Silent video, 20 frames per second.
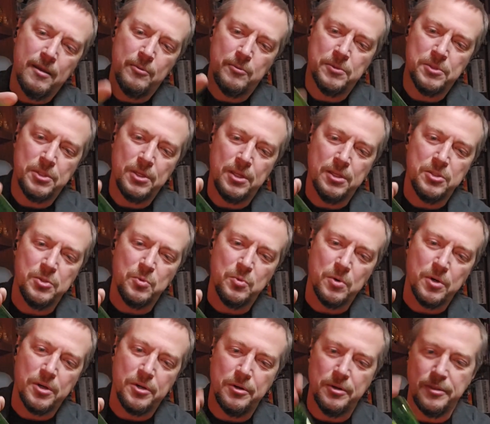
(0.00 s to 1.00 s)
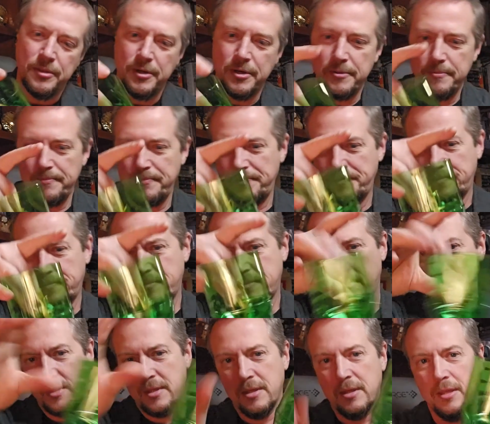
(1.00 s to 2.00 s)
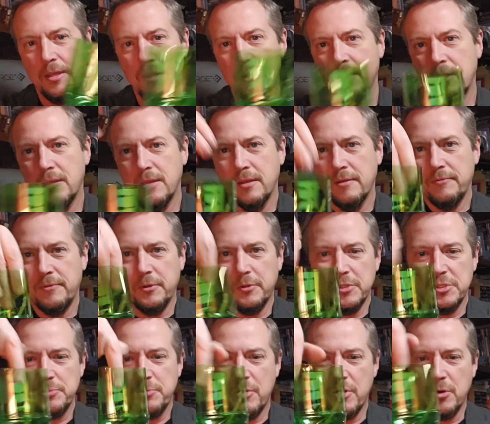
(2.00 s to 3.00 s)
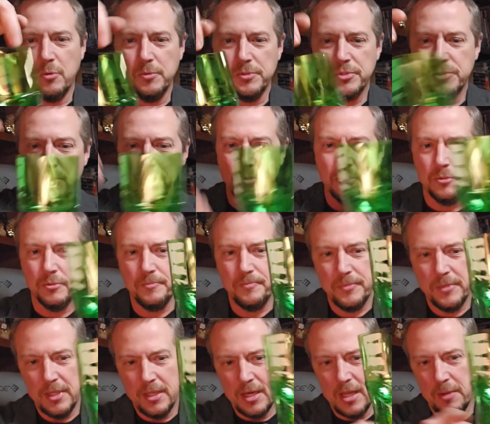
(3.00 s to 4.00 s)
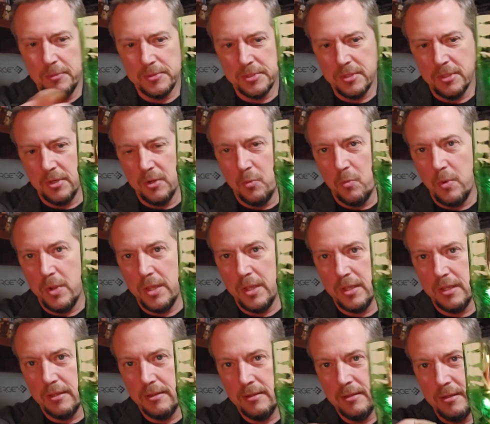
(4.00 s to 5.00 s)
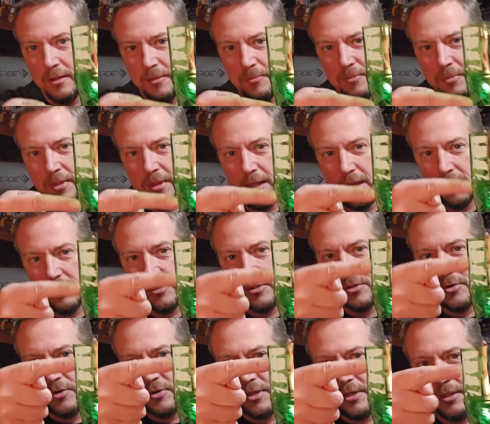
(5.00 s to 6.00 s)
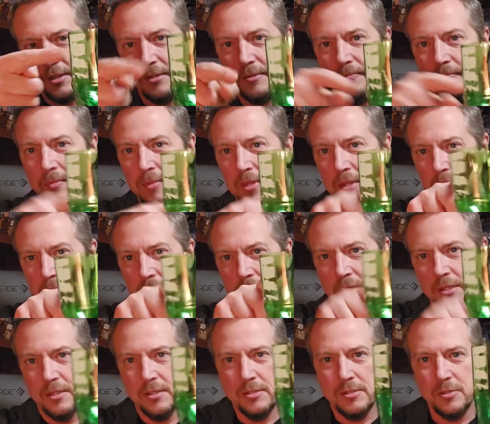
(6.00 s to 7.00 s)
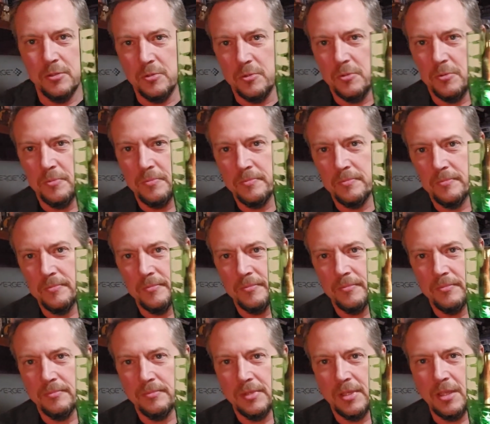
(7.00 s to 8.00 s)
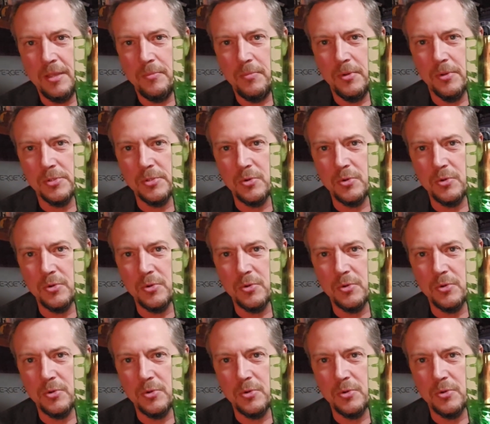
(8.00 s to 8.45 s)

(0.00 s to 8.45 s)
Once you get your water in there, fill this part with sole. And now it's going to wick up that string to keep your